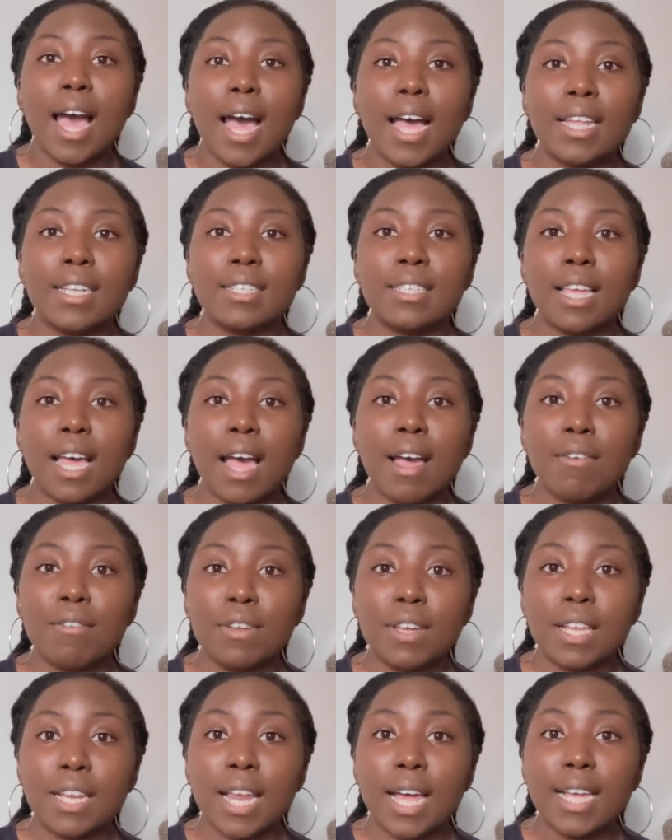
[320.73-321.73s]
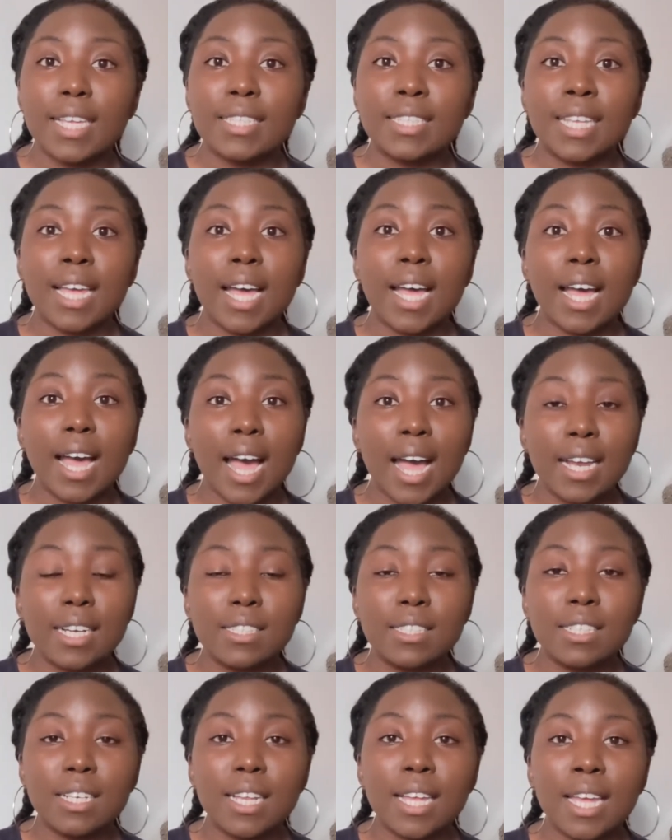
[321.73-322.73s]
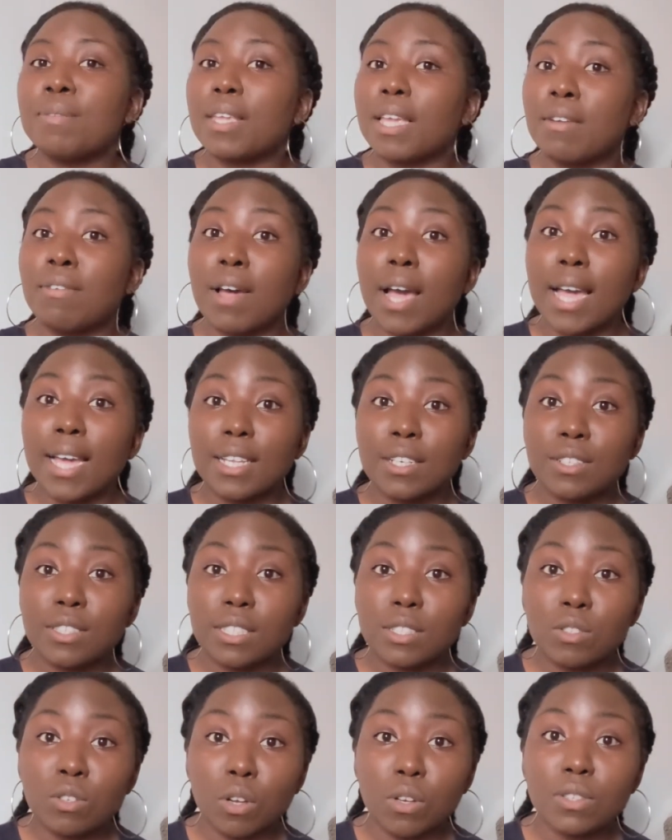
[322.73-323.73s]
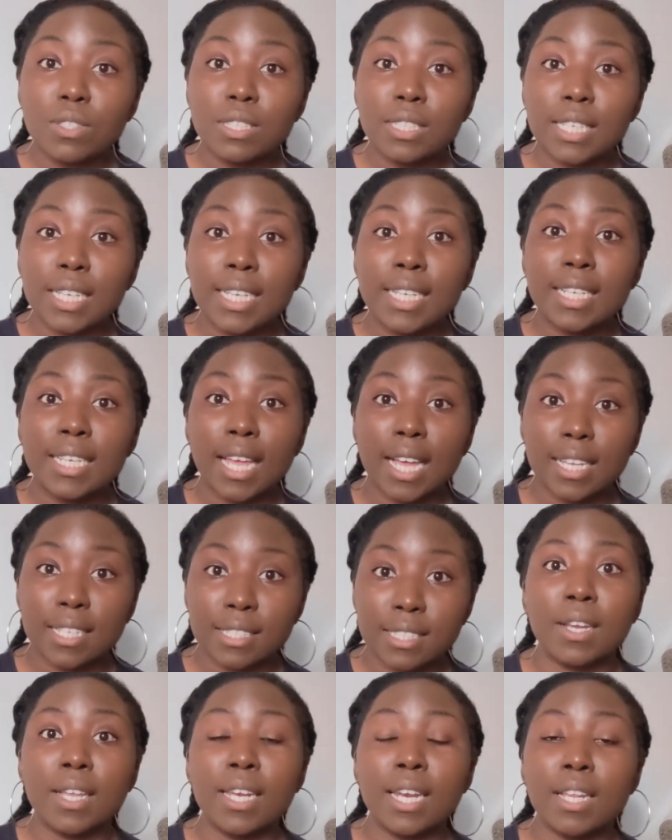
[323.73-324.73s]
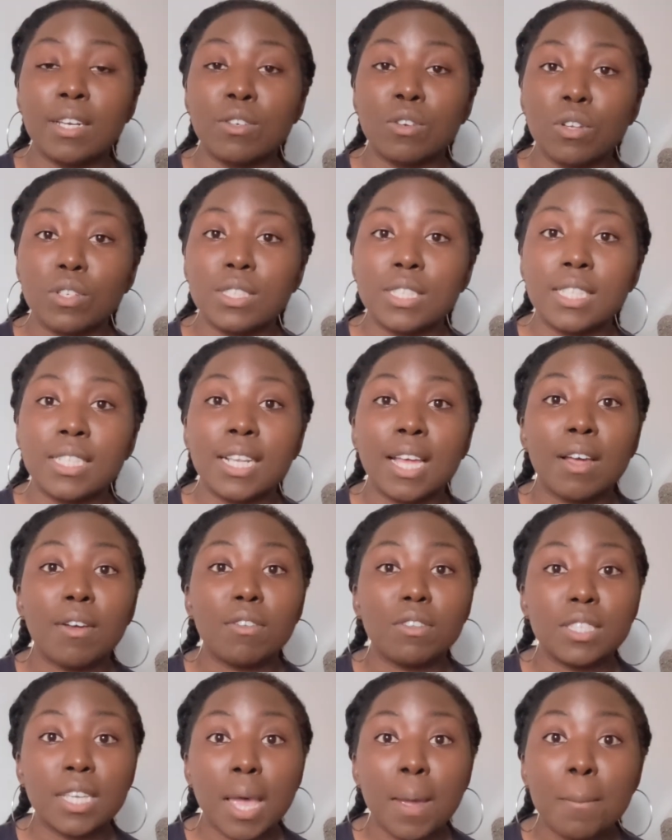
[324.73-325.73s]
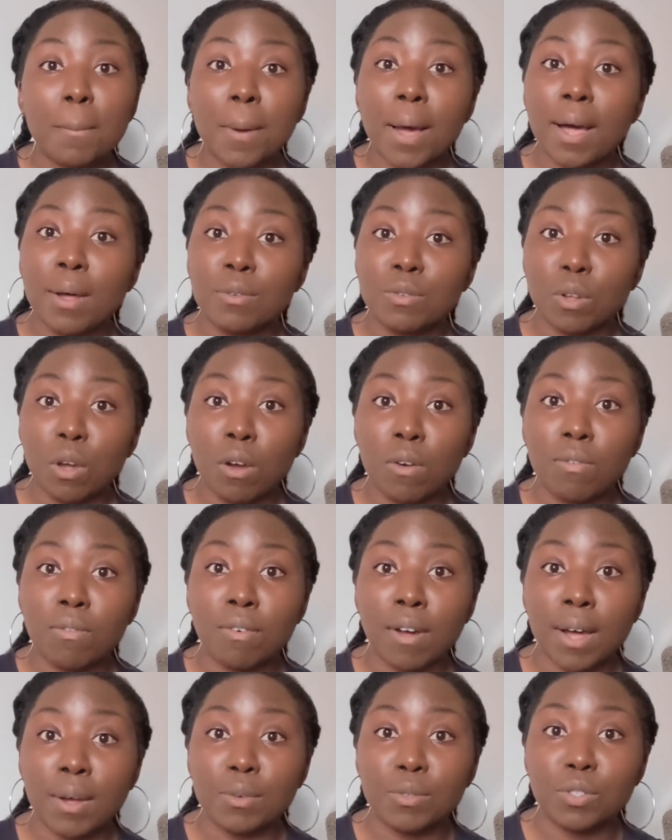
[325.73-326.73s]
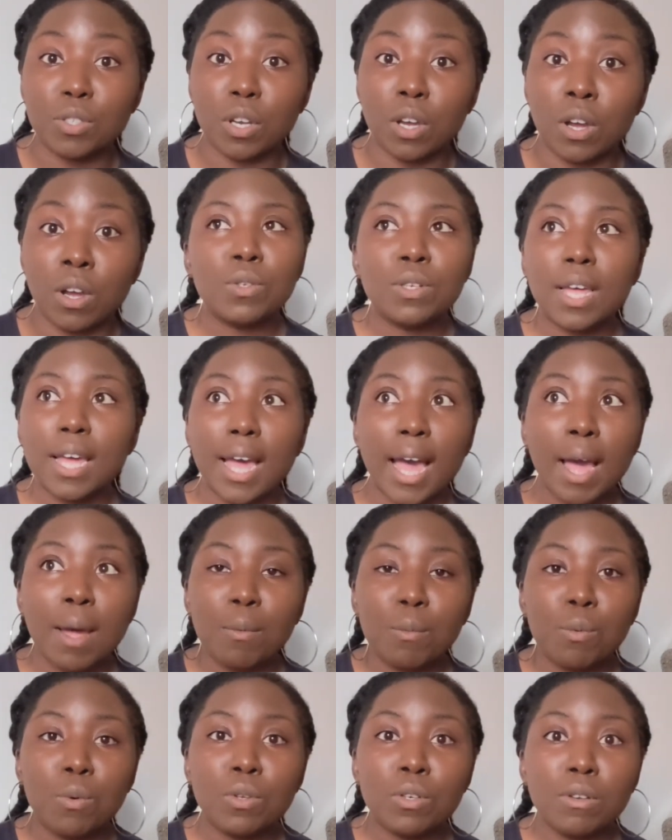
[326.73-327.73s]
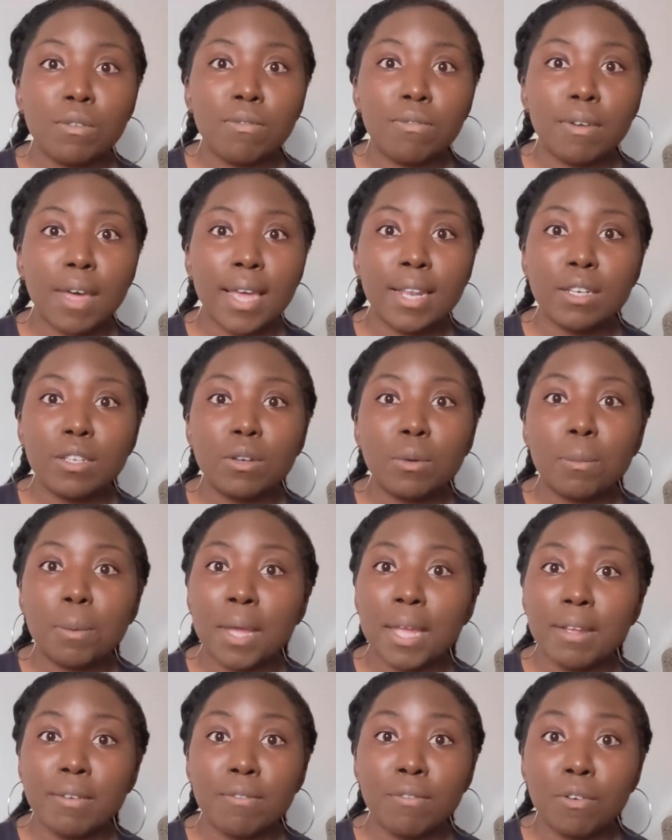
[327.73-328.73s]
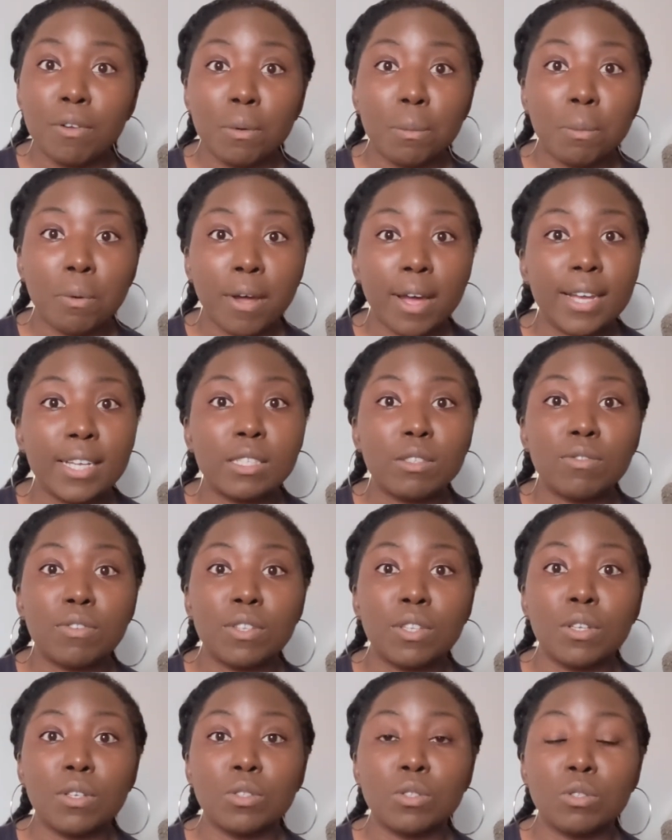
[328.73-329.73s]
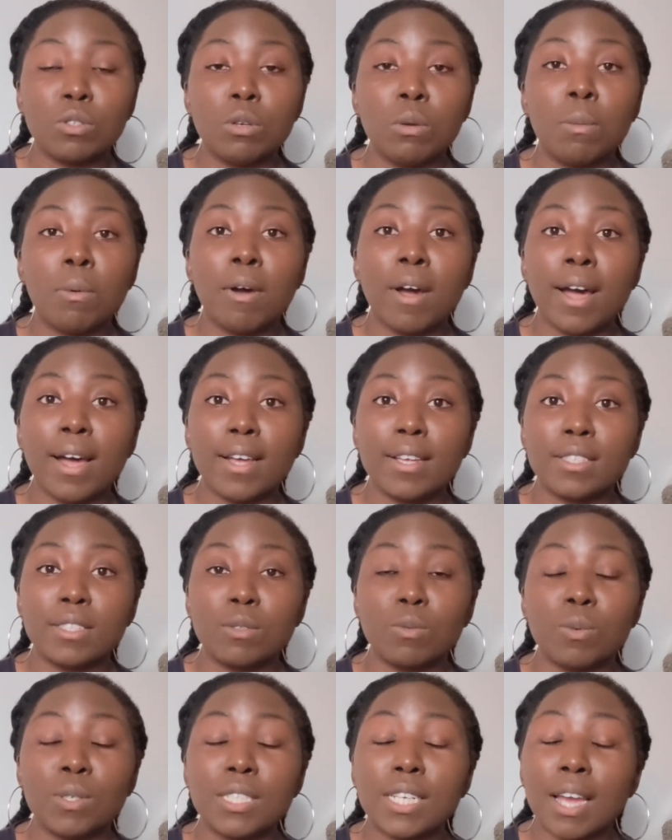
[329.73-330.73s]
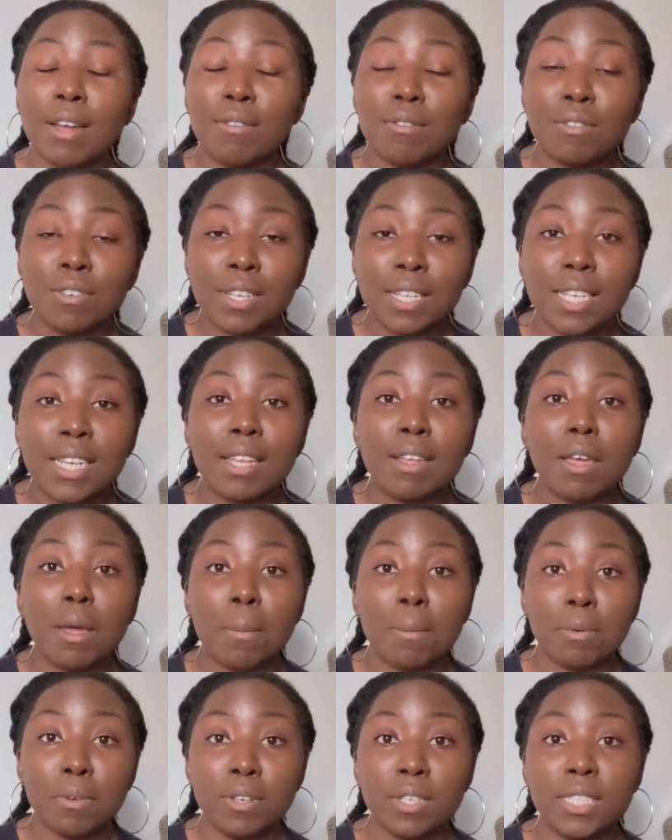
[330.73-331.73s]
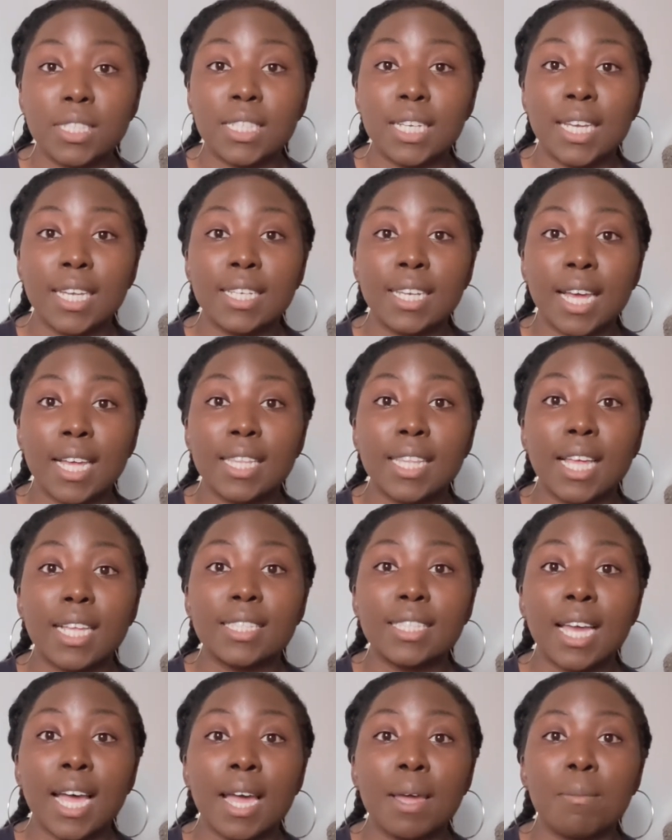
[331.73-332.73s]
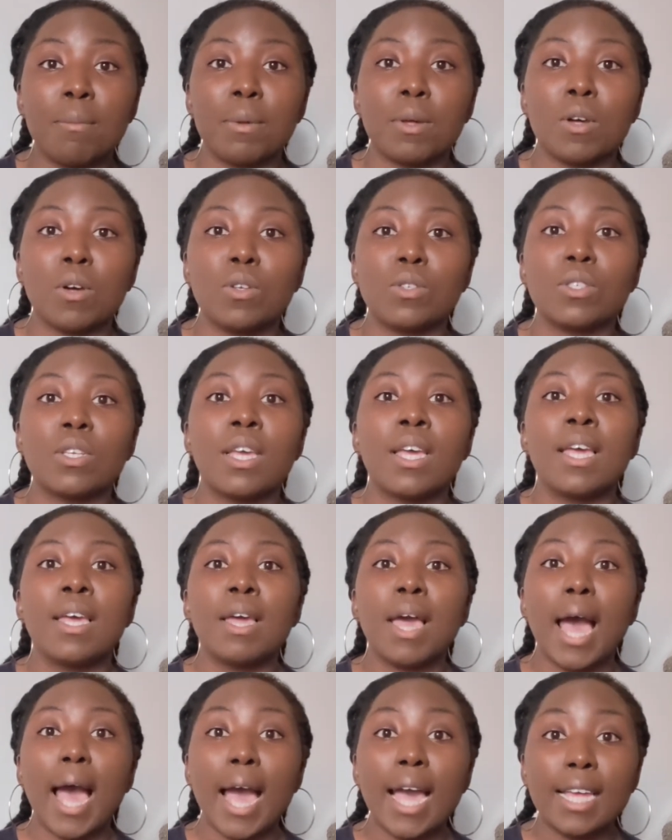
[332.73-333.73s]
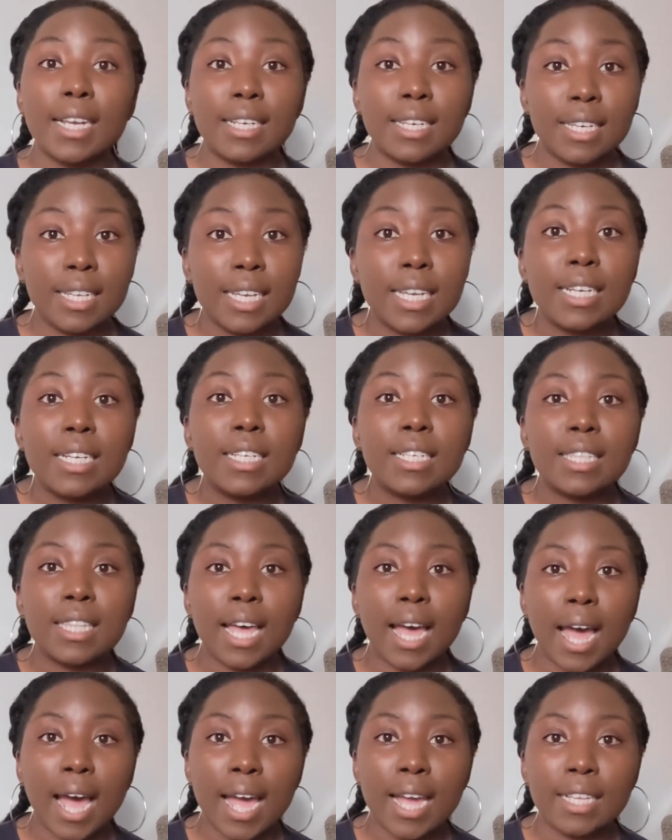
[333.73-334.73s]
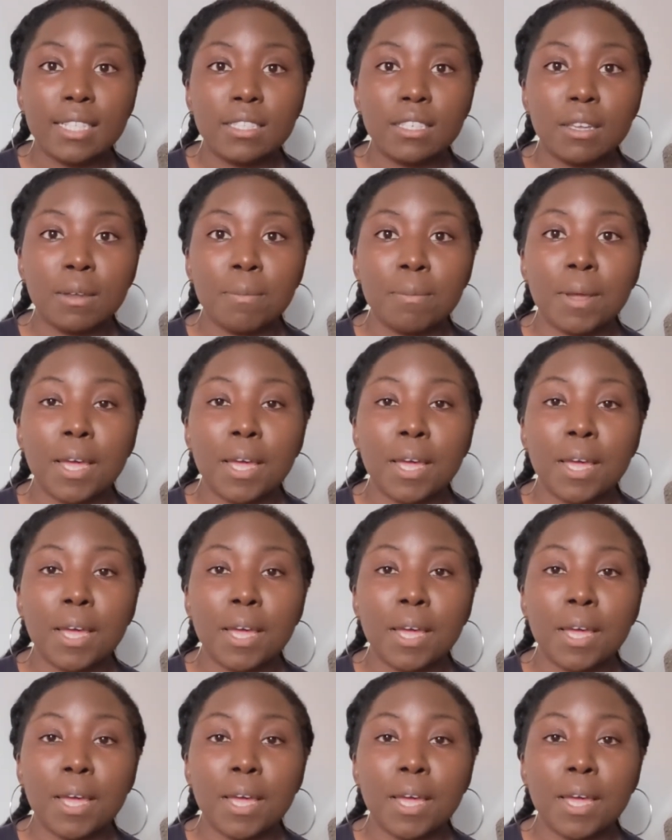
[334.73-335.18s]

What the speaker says: and I realised that actually if I had not seen that and I'd not seen that £10 off voucher, I would have ended up paying full price for those 2 bras, which I really appreciated at that time because I needed that item.